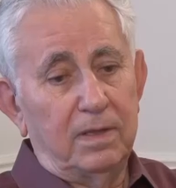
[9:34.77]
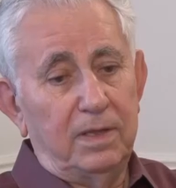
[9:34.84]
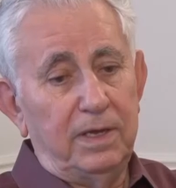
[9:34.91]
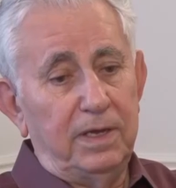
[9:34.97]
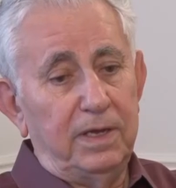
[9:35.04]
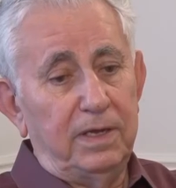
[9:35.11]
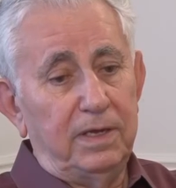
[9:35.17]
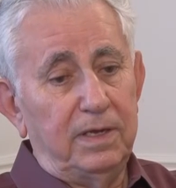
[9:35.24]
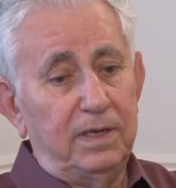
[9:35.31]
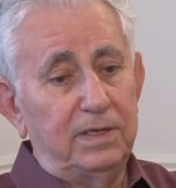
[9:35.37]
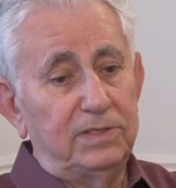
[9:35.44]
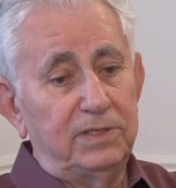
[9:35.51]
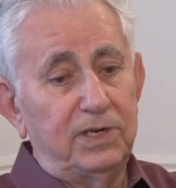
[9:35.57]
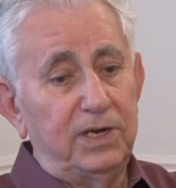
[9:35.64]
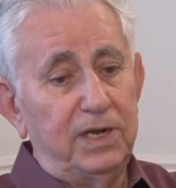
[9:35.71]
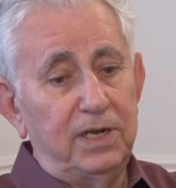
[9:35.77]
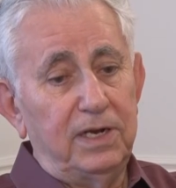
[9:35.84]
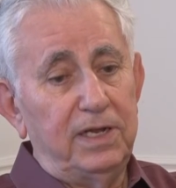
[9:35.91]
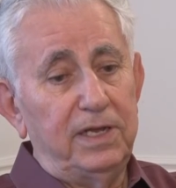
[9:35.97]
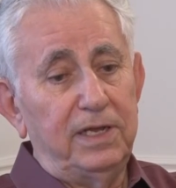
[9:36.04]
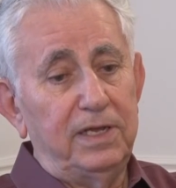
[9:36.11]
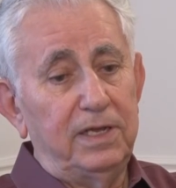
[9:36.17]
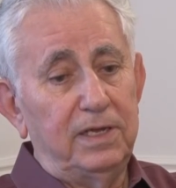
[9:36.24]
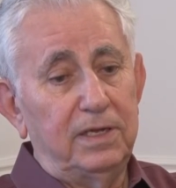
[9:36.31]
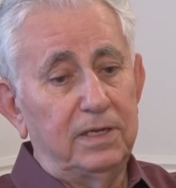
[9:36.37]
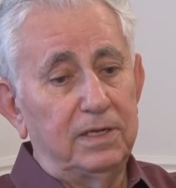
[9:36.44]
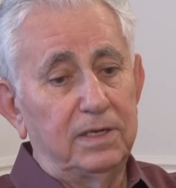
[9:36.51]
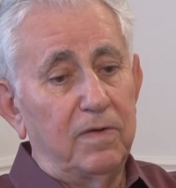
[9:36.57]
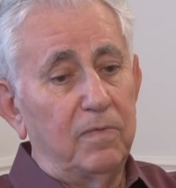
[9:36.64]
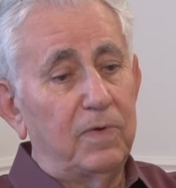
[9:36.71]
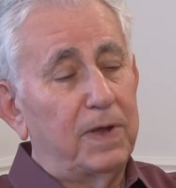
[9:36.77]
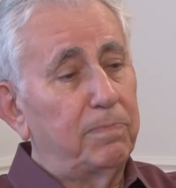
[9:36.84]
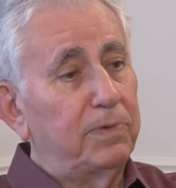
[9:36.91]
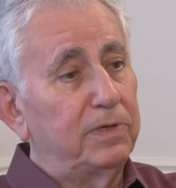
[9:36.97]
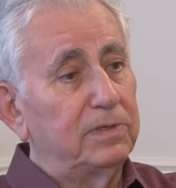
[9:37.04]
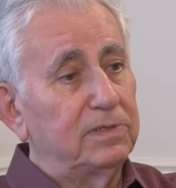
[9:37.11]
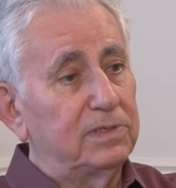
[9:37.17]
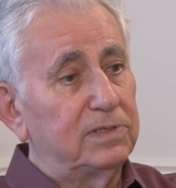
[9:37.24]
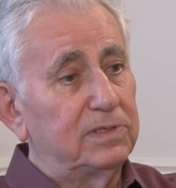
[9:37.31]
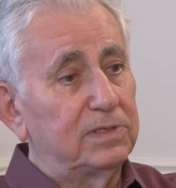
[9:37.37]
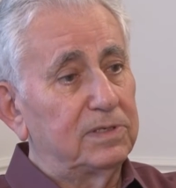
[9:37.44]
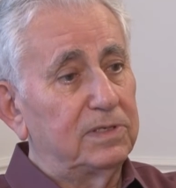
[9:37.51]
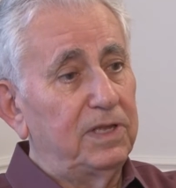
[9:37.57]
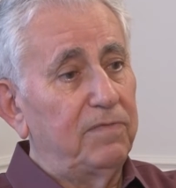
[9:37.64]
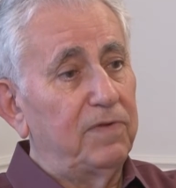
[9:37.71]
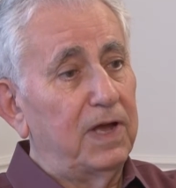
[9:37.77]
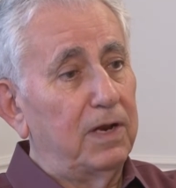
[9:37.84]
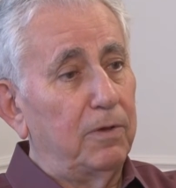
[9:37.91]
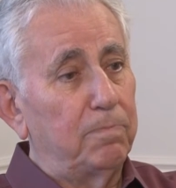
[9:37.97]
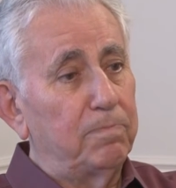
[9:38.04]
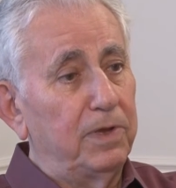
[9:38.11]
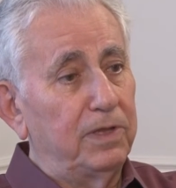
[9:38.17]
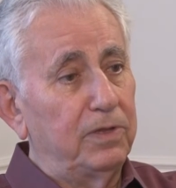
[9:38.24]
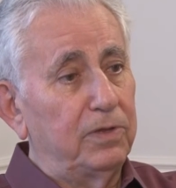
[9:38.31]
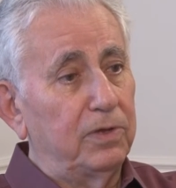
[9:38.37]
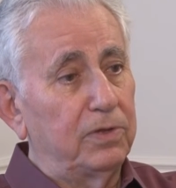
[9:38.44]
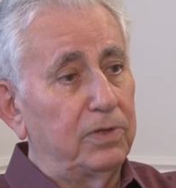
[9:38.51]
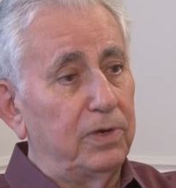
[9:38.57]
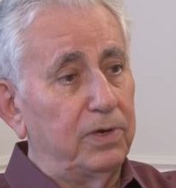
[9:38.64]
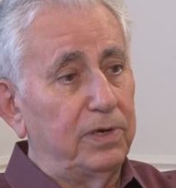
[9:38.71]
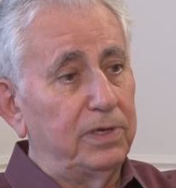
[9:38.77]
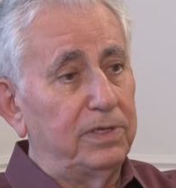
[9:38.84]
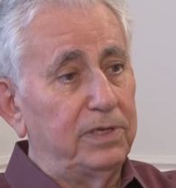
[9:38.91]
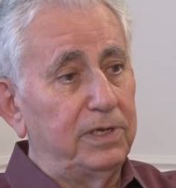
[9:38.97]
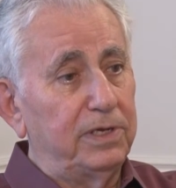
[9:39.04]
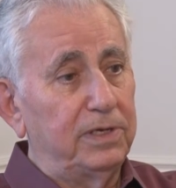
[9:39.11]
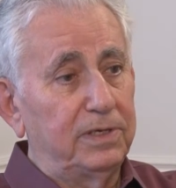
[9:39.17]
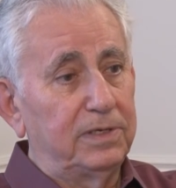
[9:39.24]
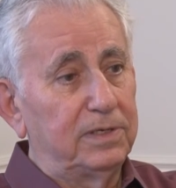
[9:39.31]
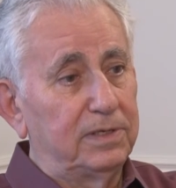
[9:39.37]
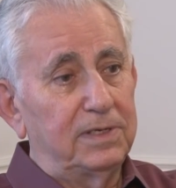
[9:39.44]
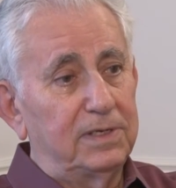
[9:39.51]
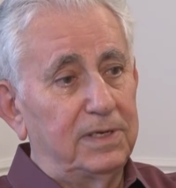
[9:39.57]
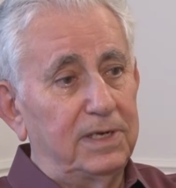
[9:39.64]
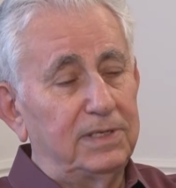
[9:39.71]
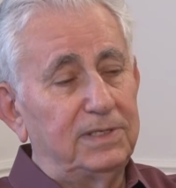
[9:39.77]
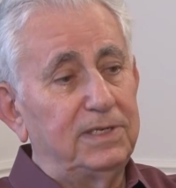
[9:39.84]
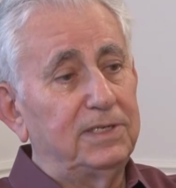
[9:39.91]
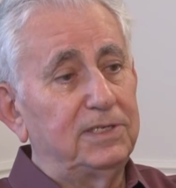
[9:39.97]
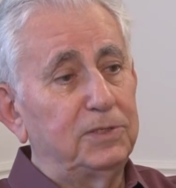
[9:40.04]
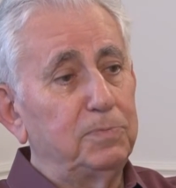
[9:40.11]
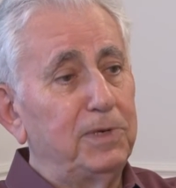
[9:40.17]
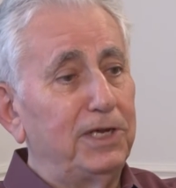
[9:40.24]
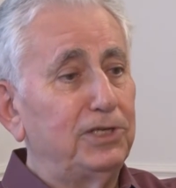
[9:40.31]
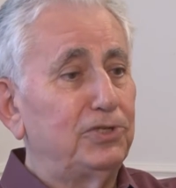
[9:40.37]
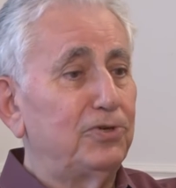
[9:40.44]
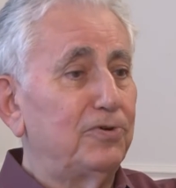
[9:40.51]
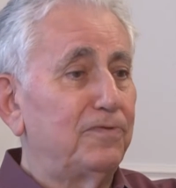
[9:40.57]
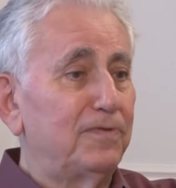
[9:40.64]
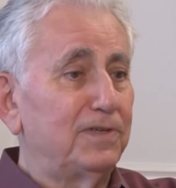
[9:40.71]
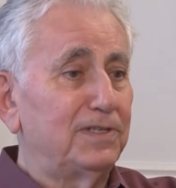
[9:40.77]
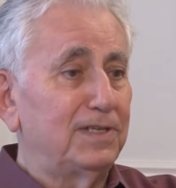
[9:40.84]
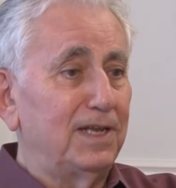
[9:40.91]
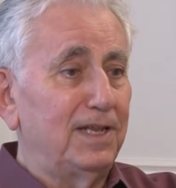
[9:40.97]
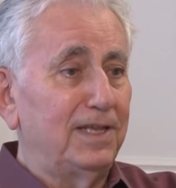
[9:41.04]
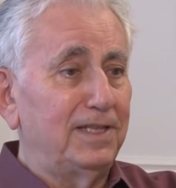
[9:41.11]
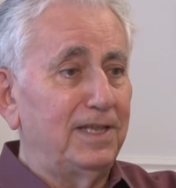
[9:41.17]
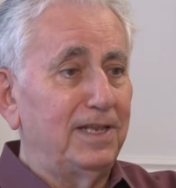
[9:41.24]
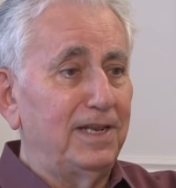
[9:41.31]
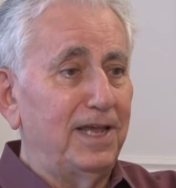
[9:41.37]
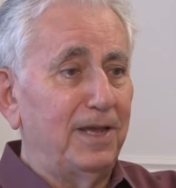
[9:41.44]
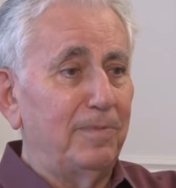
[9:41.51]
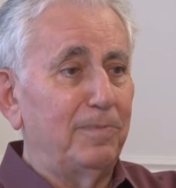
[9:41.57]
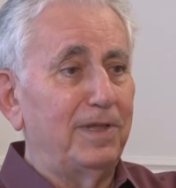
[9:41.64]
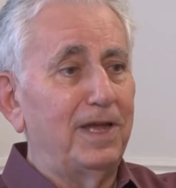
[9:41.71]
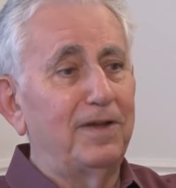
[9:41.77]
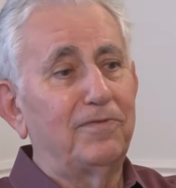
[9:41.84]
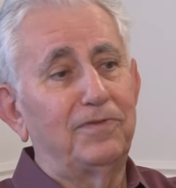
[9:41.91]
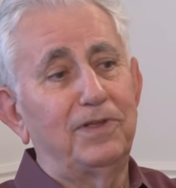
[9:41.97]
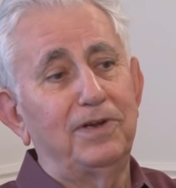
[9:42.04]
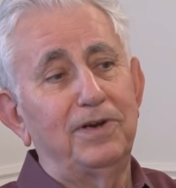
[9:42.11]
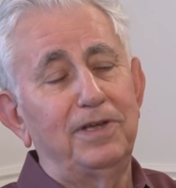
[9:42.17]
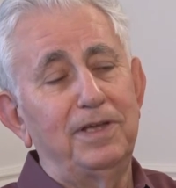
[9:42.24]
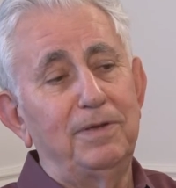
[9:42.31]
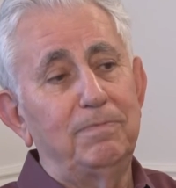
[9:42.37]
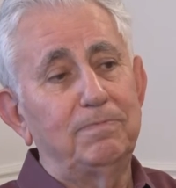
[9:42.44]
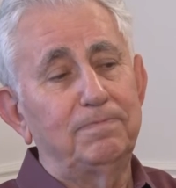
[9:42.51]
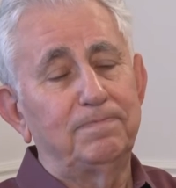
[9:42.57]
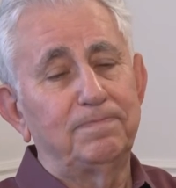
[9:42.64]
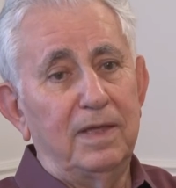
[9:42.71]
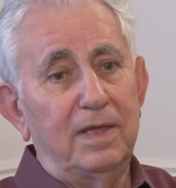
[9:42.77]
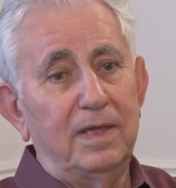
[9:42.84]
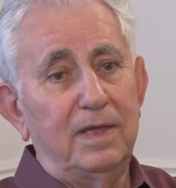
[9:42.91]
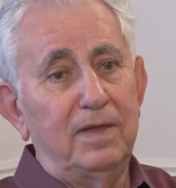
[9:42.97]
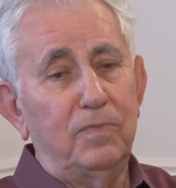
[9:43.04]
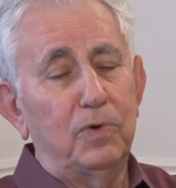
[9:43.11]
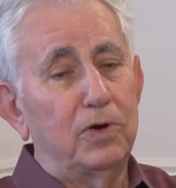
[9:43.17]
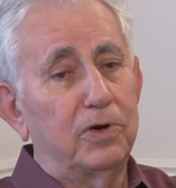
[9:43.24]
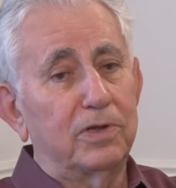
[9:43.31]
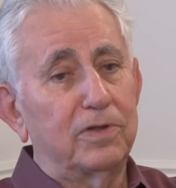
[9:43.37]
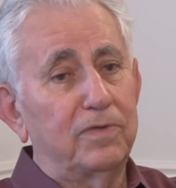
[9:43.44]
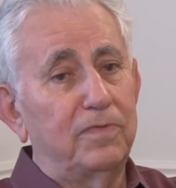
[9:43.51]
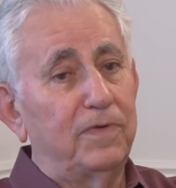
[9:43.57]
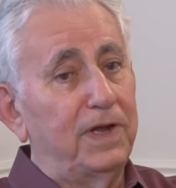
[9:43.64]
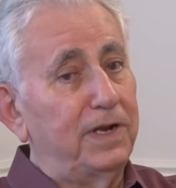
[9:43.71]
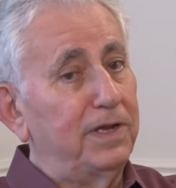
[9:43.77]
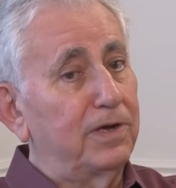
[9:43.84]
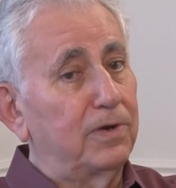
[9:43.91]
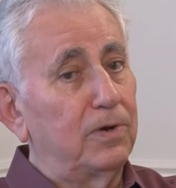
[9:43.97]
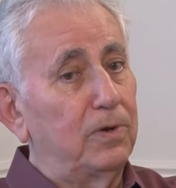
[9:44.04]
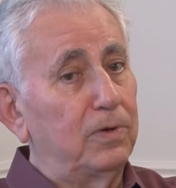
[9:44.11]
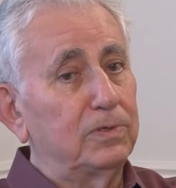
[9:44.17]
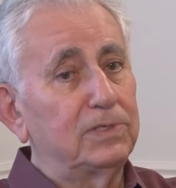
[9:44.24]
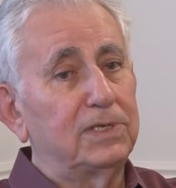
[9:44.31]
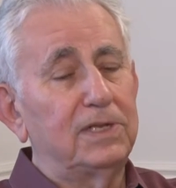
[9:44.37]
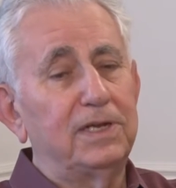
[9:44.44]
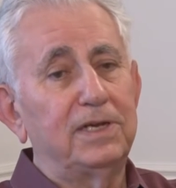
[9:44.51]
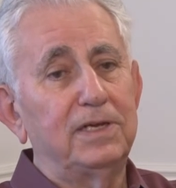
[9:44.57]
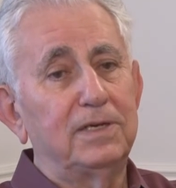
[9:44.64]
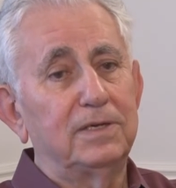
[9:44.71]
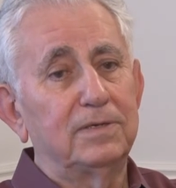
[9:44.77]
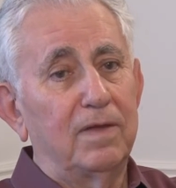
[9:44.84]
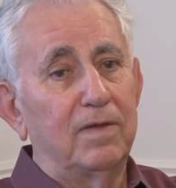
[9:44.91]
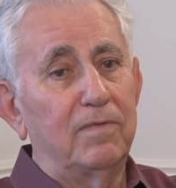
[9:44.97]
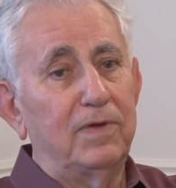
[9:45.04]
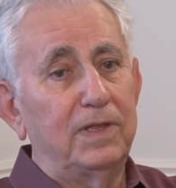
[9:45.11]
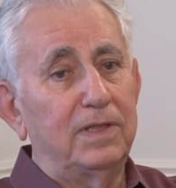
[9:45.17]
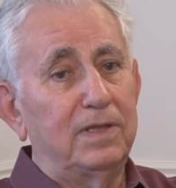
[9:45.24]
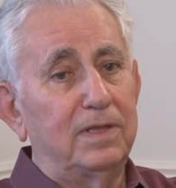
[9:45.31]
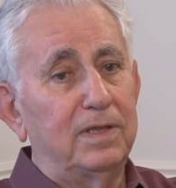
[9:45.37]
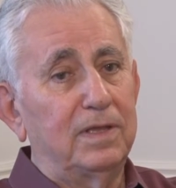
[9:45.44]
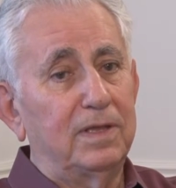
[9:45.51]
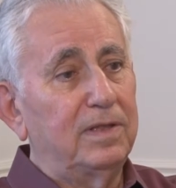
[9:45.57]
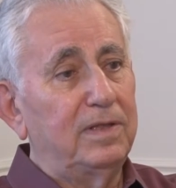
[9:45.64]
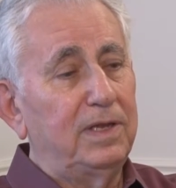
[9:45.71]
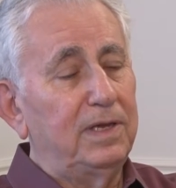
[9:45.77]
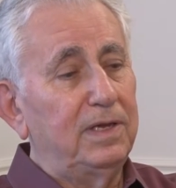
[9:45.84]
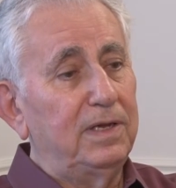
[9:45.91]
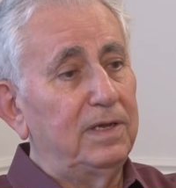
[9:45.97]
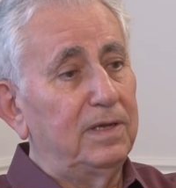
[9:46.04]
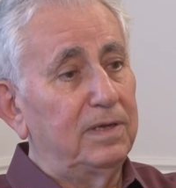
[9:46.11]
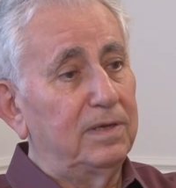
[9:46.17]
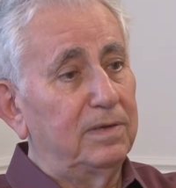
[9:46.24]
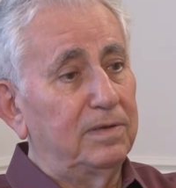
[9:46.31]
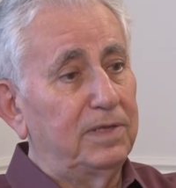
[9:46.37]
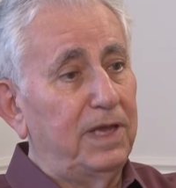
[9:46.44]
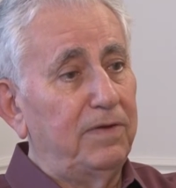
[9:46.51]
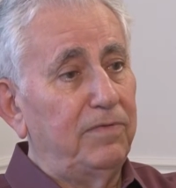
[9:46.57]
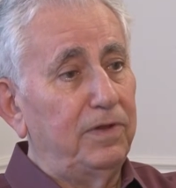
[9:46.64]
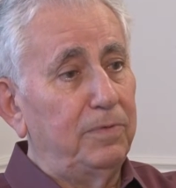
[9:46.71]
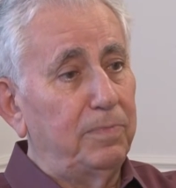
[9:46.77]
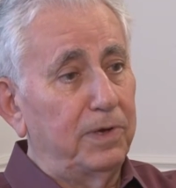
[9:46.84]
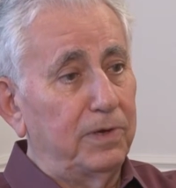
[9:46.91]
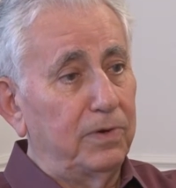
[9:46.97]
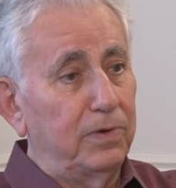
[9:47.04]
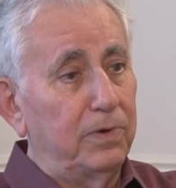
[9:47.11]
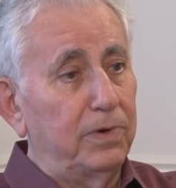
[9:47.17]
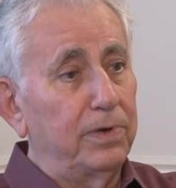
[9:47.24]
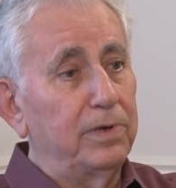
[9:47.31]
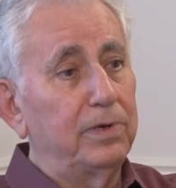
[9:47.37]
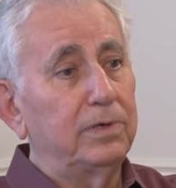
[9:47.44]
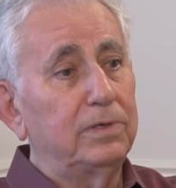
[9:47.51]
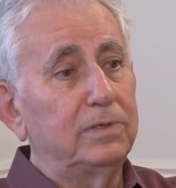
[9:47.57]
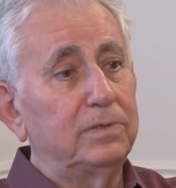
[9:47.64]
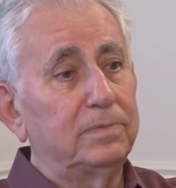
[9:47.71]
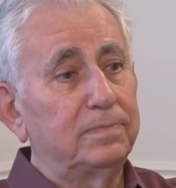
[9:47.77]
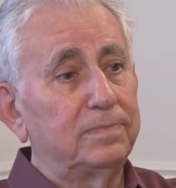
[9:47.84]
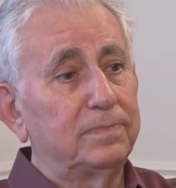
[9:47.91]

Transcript: The Israeli Weapons Development Authority has its major facility named after him. He worked very closely with the David Ben-Gurion,